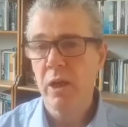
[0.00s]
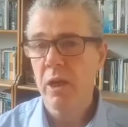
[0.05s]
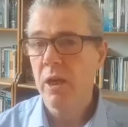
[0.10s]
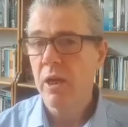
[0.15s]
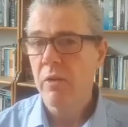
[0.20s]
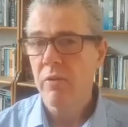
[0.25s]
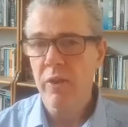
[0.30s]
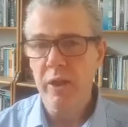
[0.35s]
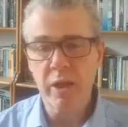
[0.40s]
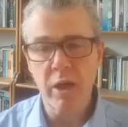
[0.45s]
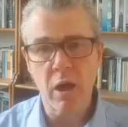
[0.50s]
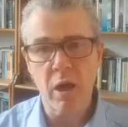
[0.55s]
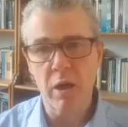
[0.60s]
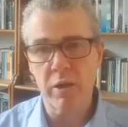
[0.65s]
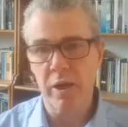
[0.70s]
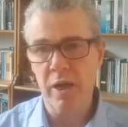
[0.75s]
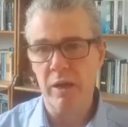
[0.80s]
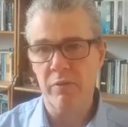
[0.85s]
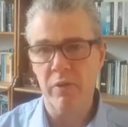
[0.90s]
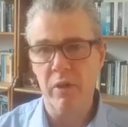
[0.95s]
They can't
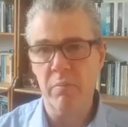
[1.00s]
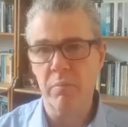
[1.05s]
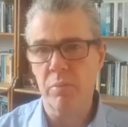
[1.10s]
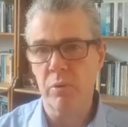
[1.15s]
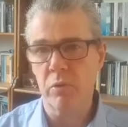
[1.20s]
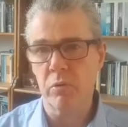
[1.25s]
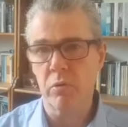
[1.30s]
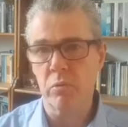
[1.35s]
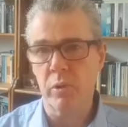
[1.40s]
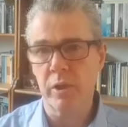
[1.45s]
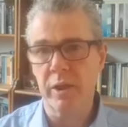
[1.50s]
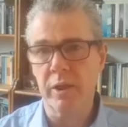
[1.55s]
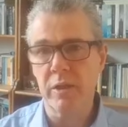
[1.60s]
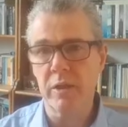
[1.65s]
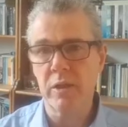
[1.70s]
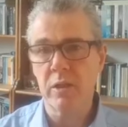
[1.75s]
have it both ways.